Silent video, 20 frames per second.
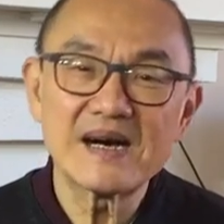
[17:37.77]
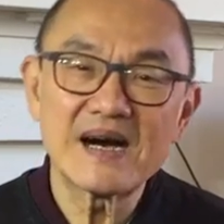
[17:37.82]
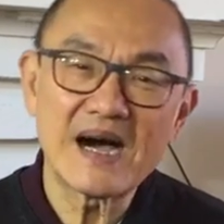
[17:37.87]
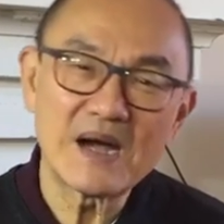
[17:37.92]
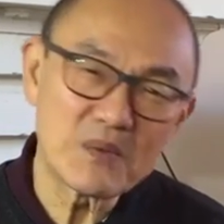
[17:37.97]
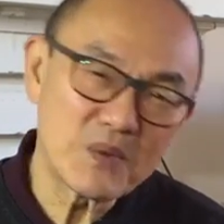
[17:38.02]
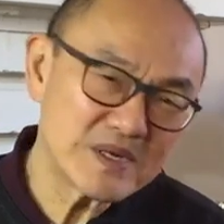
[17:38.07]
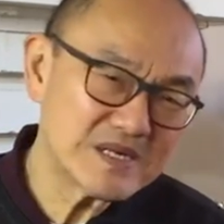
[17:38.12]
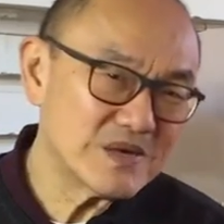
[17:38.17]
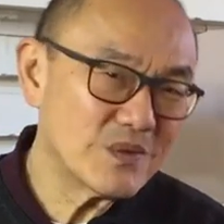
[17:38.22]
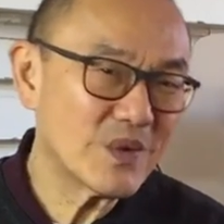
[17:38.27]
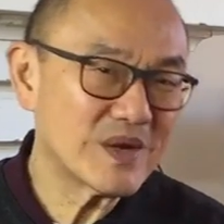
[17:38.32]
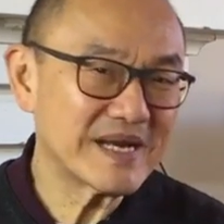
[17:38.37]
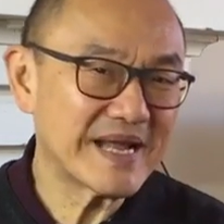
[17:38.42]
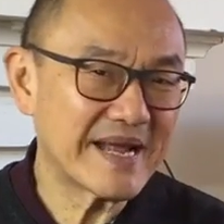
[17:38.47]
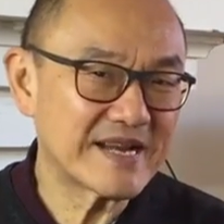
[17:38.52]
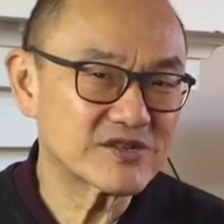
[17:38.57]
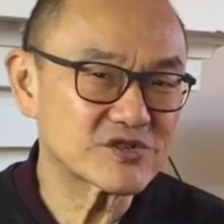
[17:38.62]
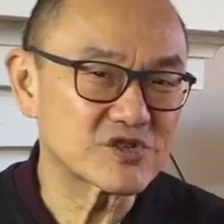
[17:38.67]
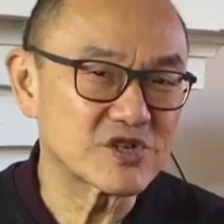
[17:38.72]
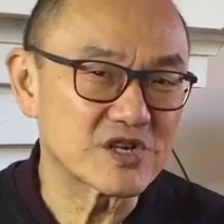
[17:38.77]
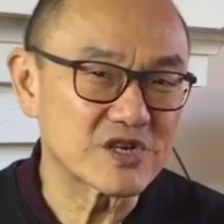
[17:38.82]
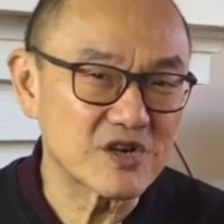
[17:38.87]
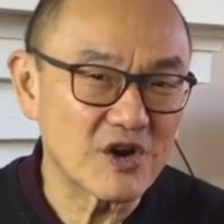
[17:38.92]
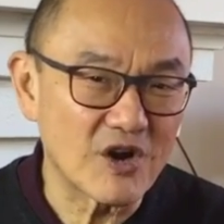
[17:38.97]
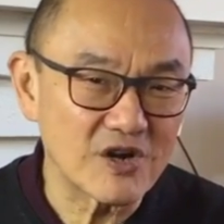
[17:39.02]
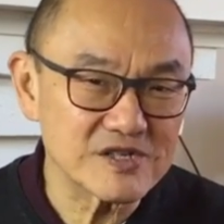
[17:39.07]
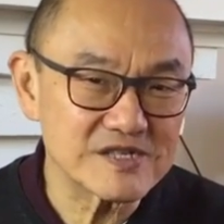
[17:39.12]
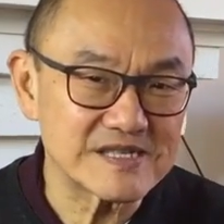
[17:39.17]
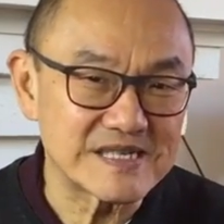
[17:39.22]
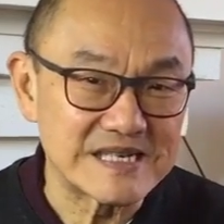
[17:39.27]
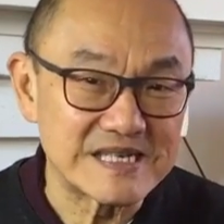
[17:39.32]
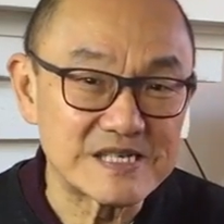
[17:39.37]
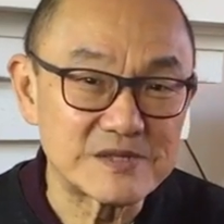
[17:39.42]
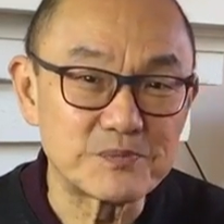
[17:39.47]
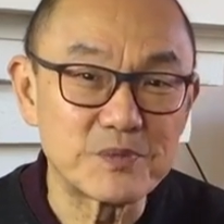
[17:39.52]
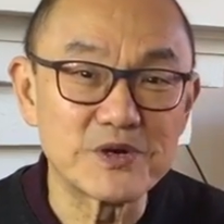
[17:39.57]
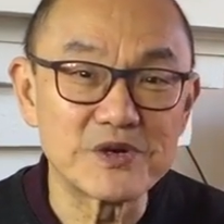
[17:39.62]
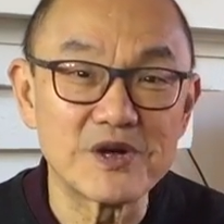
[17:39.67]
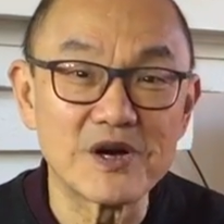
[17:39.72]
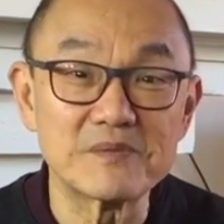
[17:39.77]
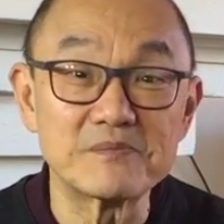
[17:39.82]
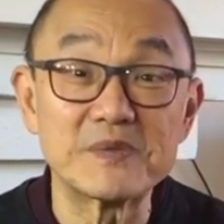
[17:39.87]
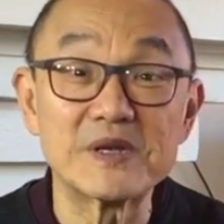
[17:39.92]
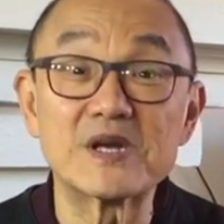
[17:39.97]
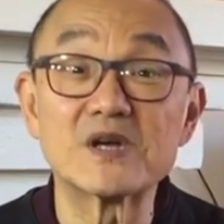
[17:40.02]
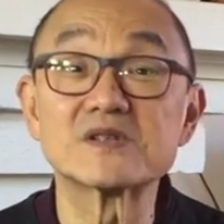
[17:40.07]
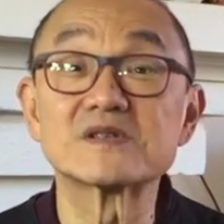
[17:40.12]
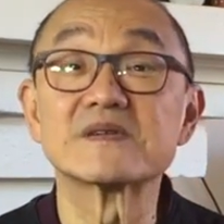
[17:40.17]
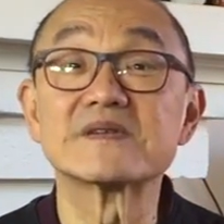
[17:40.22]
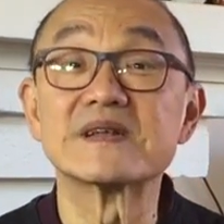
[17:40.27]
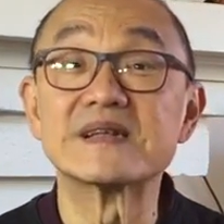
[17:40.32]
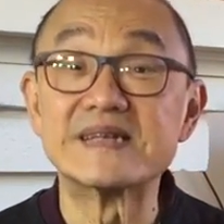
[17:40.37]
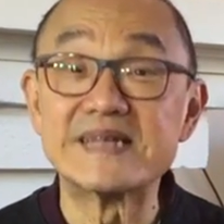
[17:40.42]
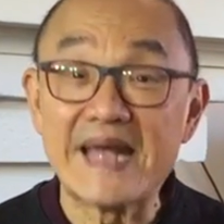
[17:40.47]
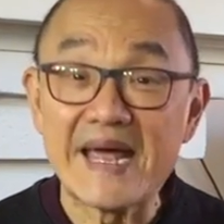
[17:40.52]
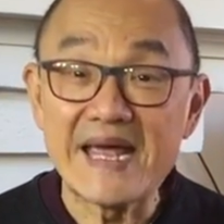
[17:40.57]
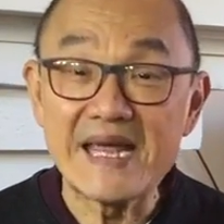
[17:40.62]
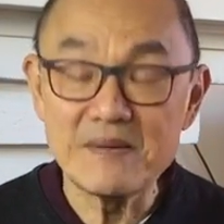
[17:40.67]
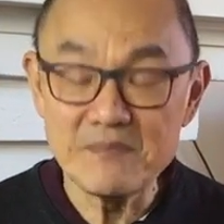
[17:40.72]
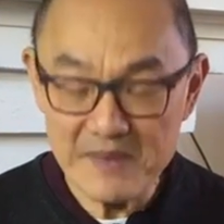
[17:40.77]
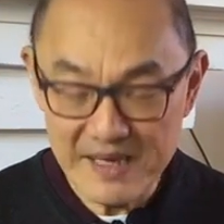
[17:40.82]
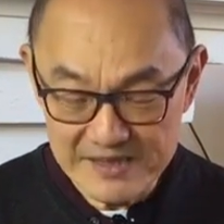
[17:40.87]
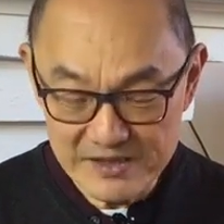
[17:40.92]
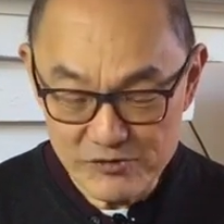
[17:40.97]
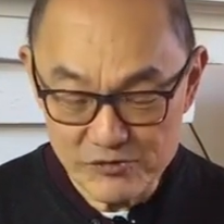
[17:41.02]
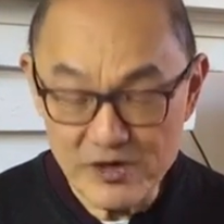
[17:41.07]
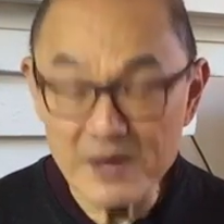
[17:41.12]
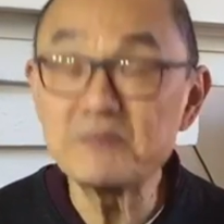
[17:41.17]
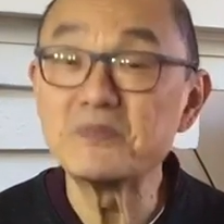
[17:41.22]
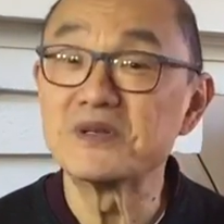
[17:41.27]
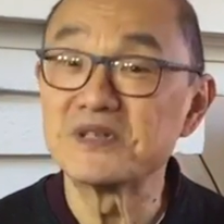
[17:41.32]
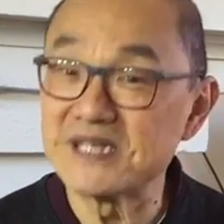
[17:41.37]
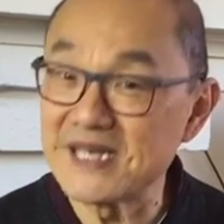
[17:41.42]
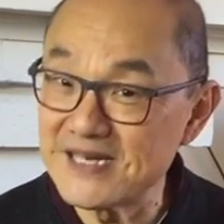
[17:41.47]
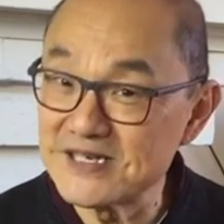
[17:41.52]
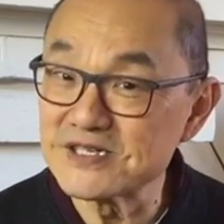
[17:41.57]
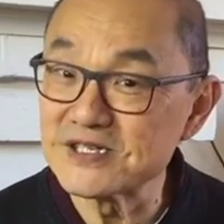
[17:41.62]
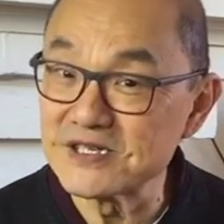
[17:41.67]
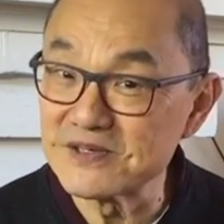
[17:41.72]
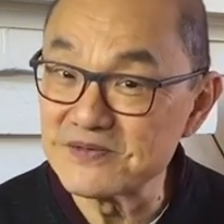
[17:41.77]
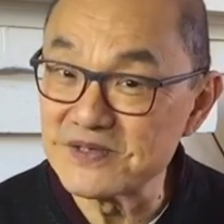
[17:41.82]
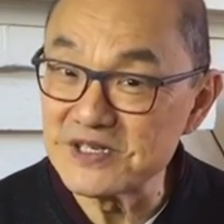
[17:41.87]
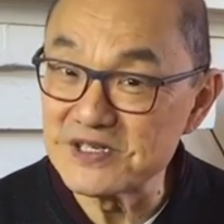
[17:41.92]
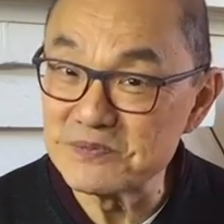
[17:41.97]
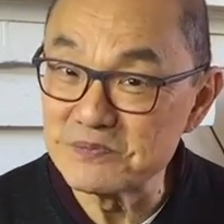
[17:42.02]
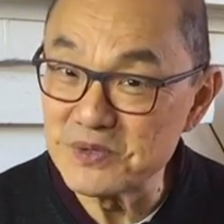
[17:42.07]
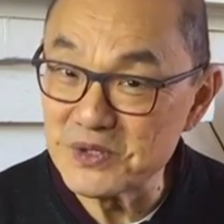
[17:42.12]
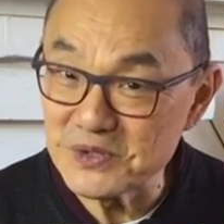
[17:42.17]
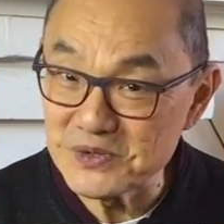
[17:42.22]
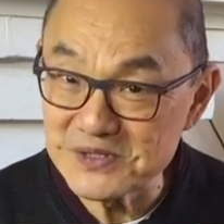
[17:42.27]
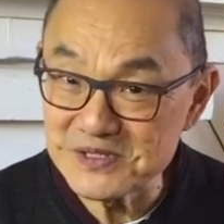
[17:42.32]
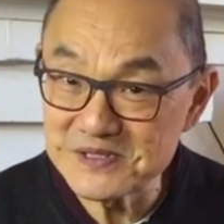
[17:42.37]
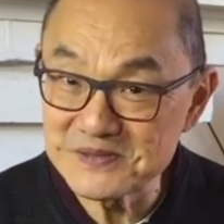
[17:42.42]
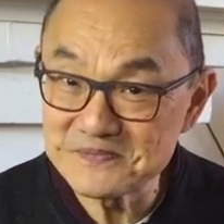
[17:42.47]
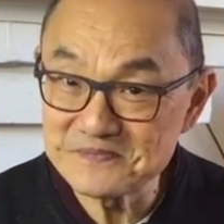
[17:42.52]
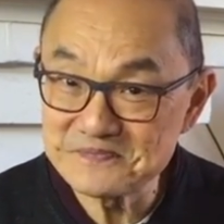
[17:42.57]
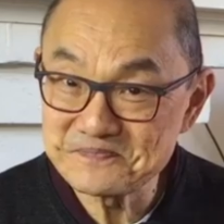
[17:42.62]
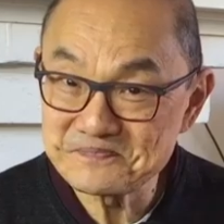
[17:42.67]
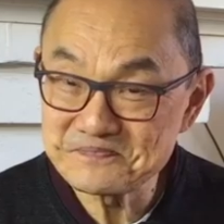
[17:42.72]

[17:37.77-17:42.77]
I wonder what extra costing is put on because of the name and the reputation of these boots